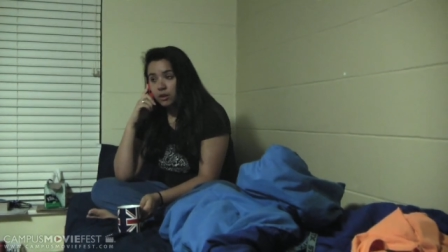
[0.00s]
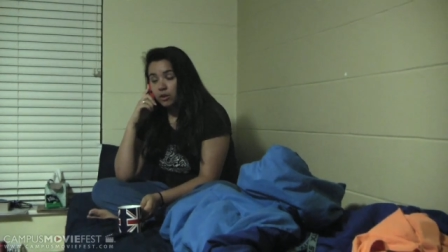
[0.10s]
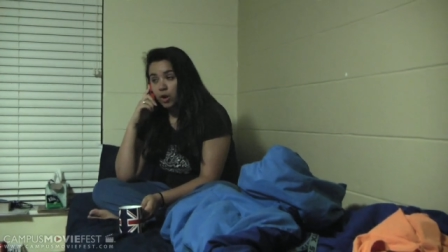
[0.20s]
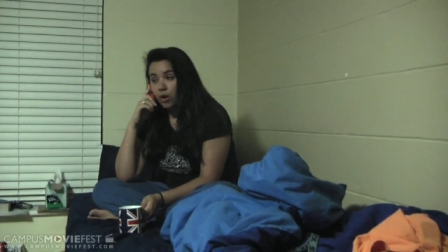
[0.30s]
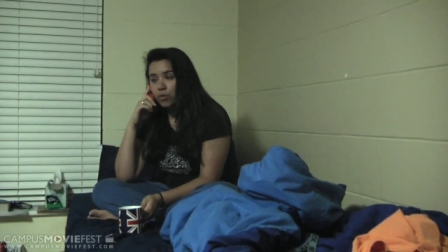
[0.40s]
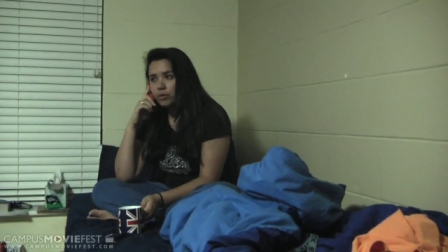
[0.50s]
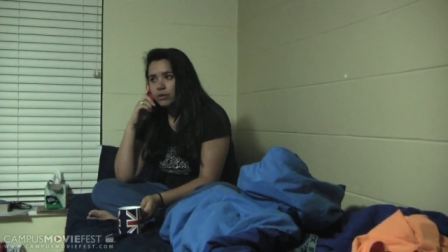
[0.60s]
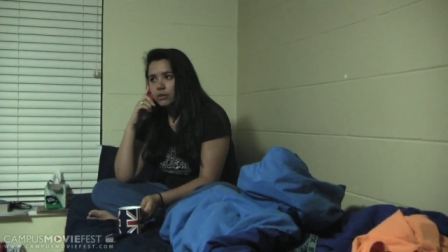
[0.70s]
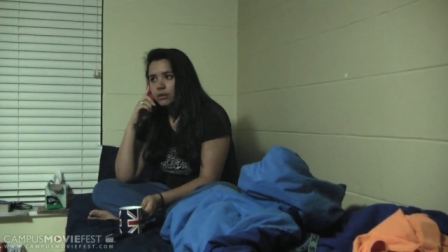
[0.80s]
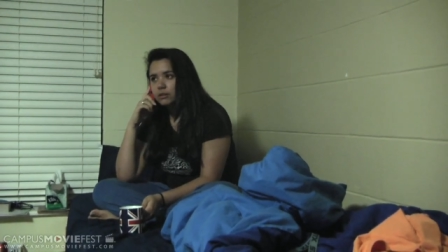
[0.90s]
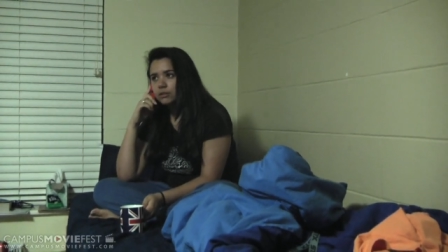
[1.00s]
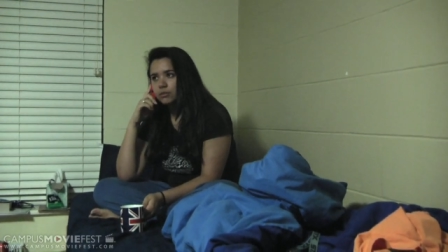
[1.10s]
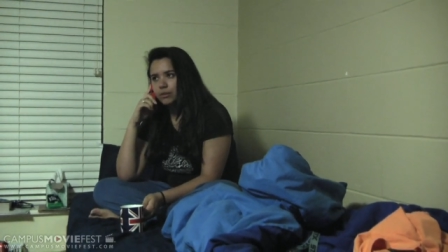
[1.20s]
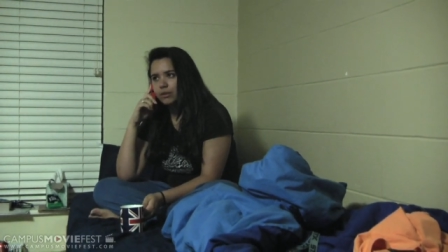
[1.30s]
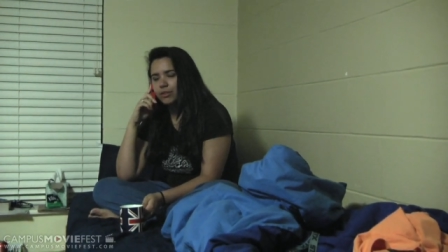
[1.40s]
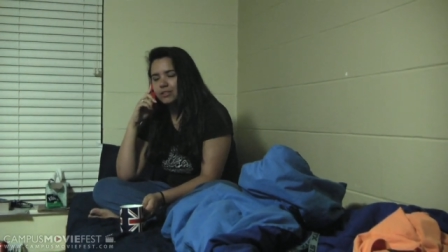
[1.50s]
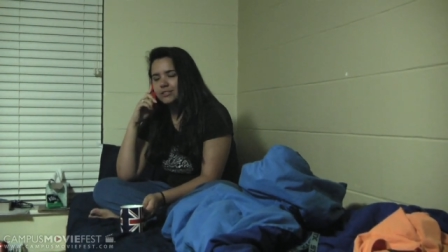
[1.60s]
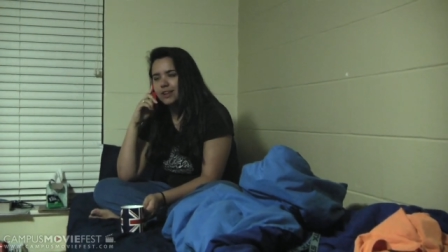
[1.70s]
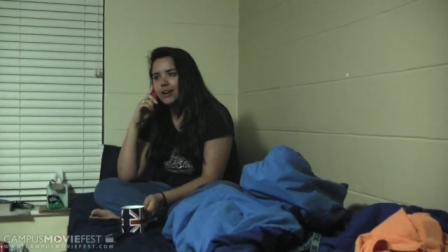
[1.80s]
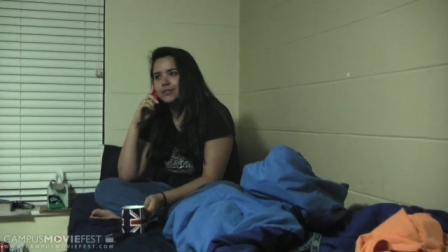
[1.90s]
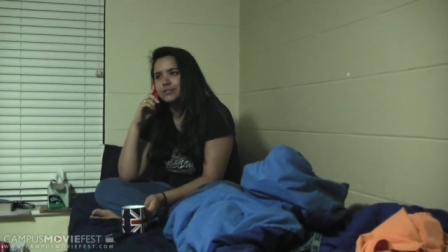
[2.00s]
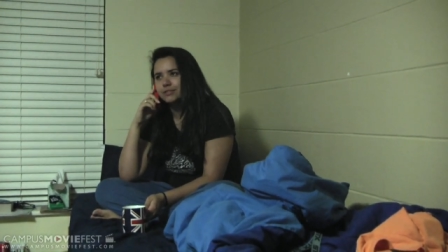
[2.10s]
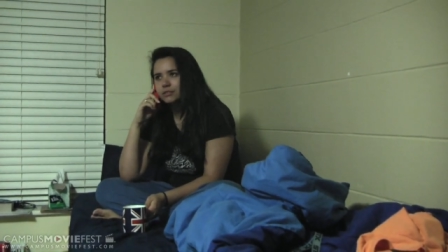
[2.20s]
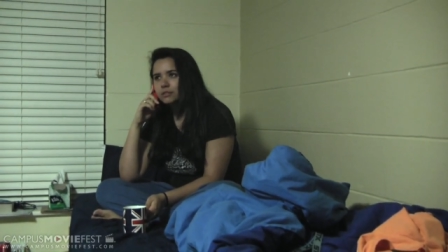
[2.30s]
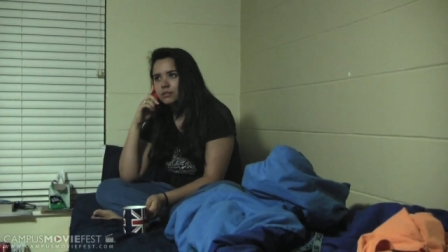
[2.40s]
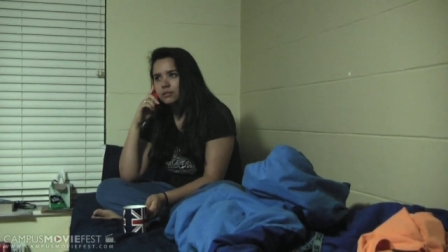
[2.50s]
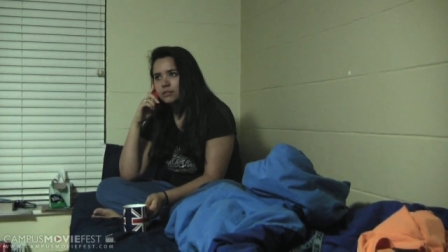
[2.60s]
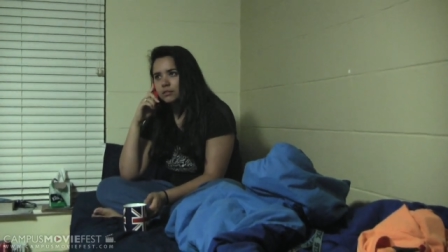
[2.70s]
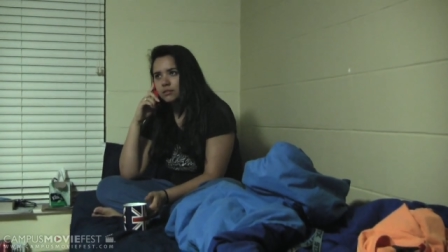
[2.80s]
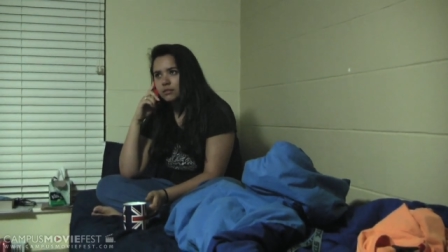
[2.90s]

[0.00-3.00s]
No. Well, this sucks. Damn it,